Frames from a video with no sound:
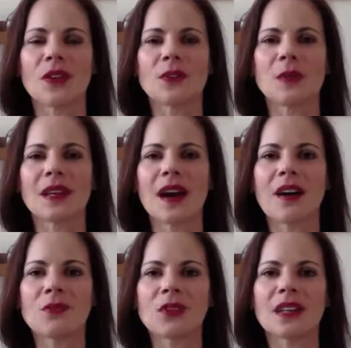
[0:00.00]
You have to be
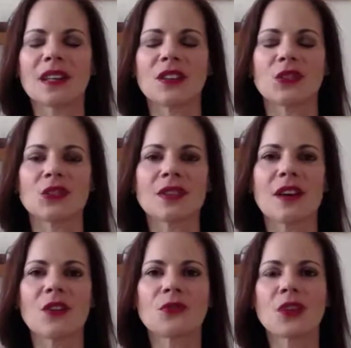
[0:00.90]
confident in
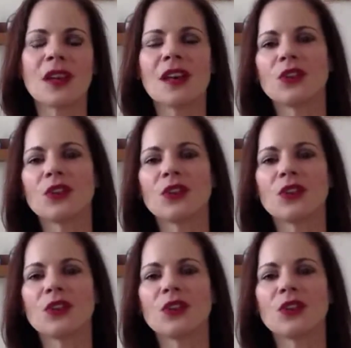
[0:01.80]
yourself,